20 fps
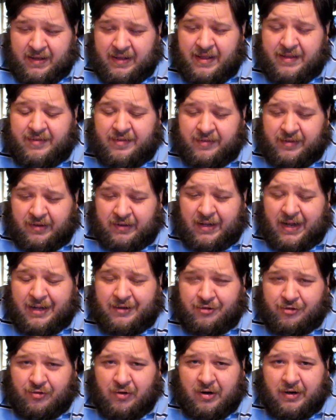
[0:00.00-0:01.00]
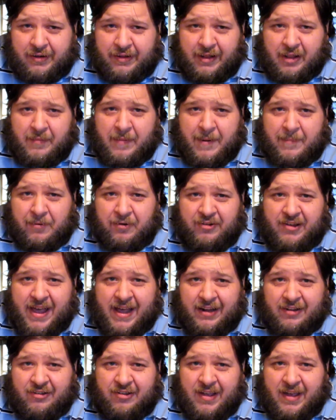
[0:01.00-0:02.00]
This is a lot stronger than the pepper
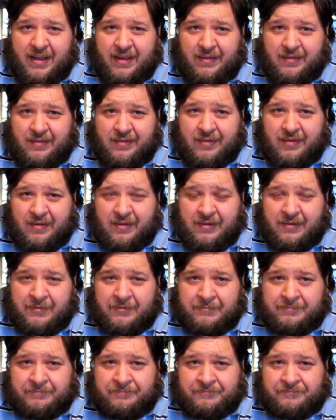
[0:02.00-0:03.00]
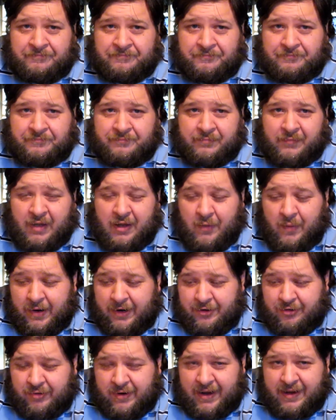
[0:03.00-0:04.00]
jack cheese. Oh. You
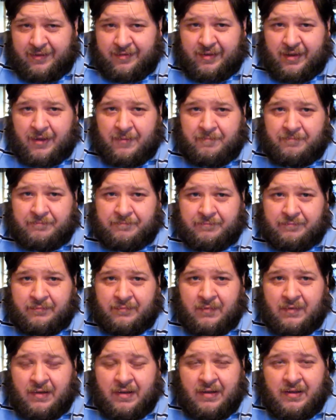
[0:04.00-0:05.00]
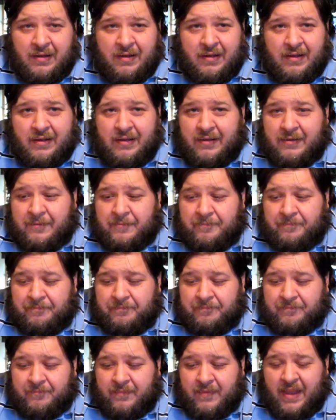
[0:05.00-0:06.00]
want to mm. try some? No, no, absolutely
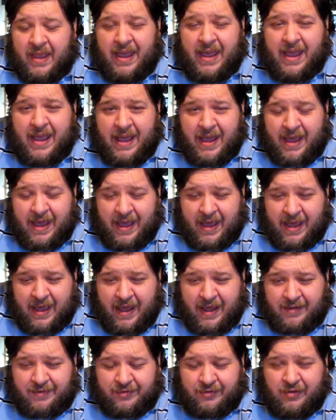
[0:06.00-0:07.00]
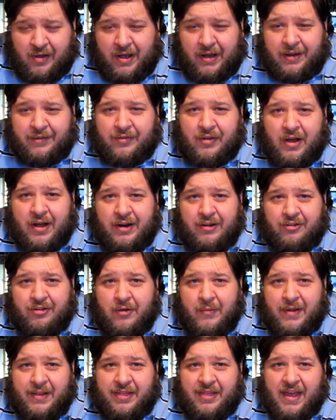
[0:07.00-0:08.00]
not. It's not as hot as
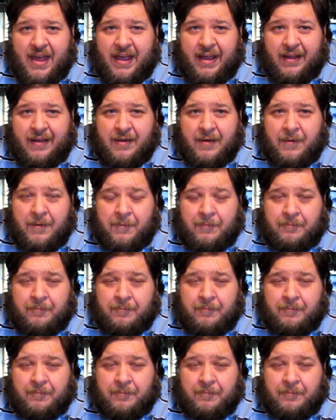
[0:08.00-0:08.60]
you would think.